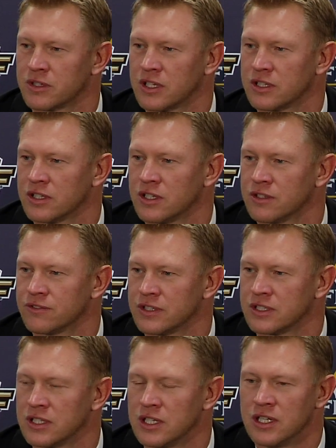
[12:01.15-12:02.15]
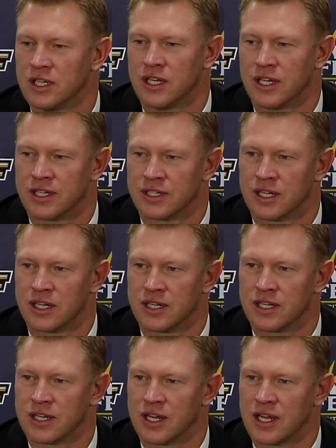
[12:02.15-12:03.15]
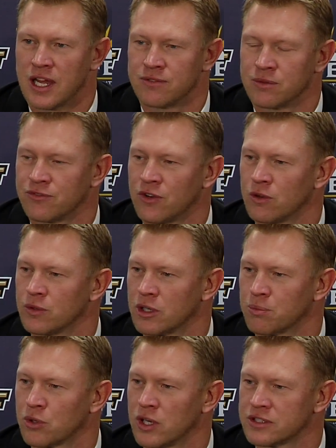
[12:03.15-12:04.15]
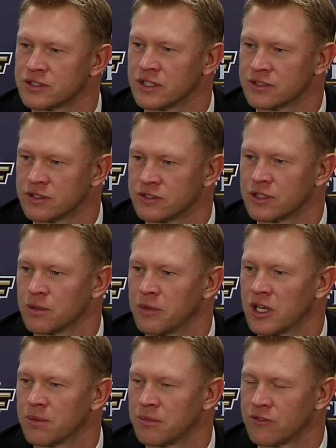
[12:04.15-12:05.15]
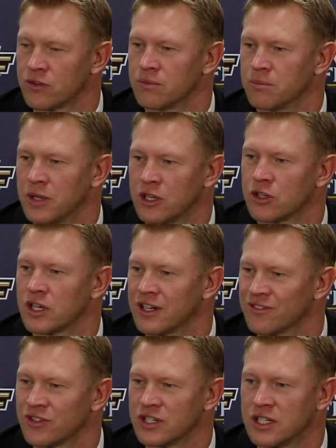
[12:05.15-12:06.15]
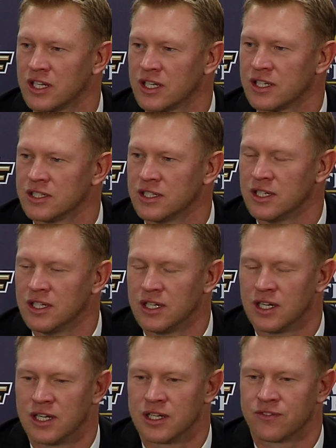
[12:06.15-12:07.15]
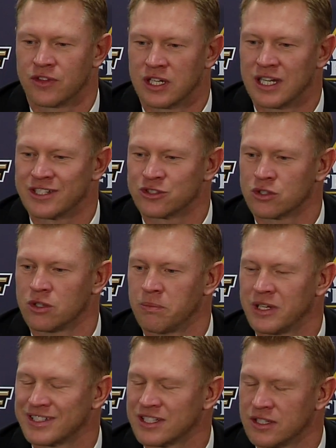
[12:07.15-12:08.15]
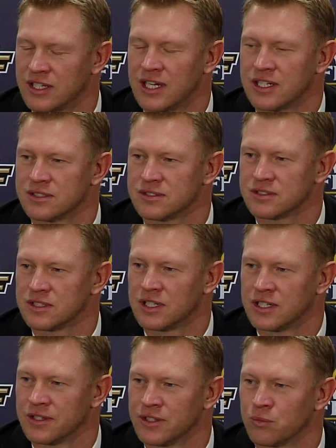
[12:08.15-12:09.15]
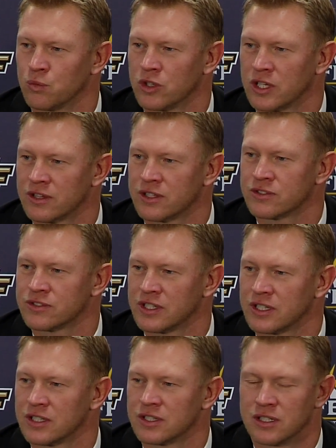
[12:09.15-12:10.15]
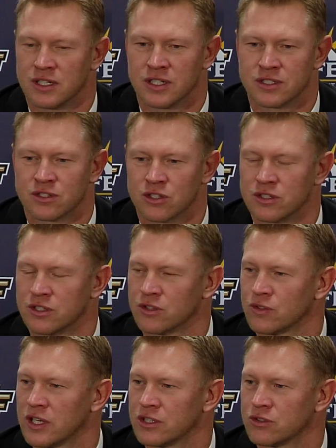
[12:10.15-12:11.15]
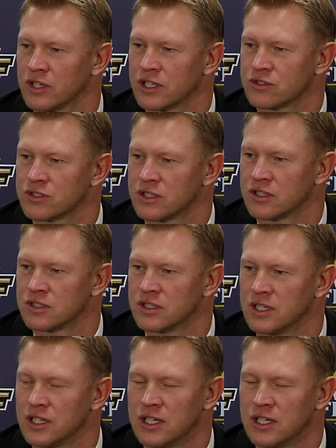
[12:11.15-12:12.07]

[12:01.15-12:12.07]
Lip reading: that they love and have them following a process that's going to make them better every day, if the guys will commit to that, then we'll get this thing turned in the right direction.